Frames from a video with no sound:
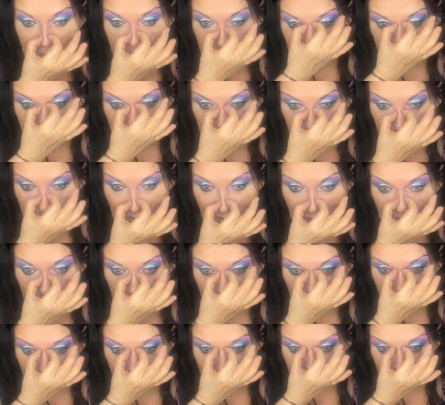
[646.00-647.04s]
just to make
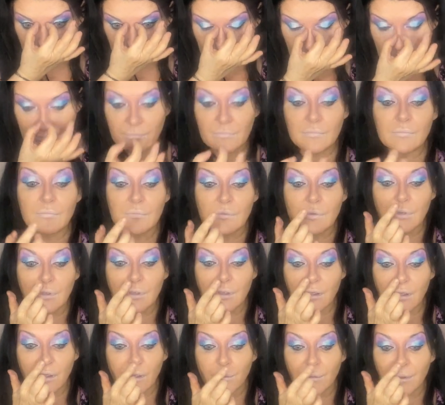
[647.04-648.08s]
it
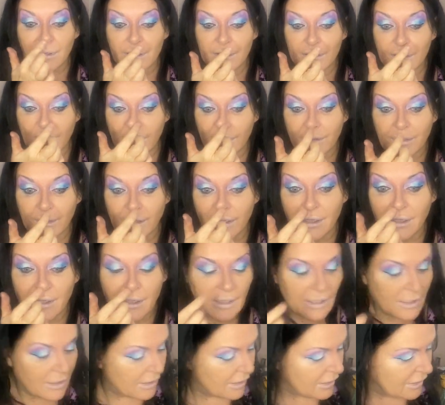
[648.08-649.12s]
go in like that,
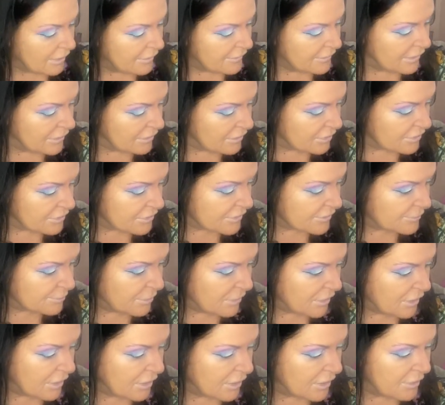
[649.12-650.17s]
and then I just
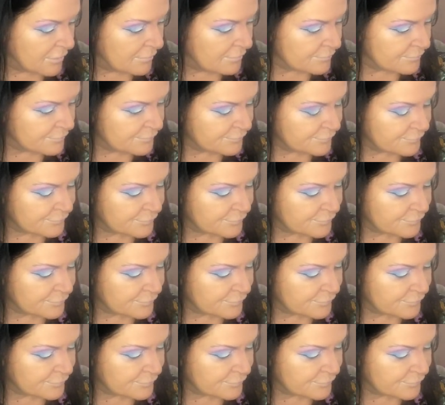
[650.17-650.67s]
put this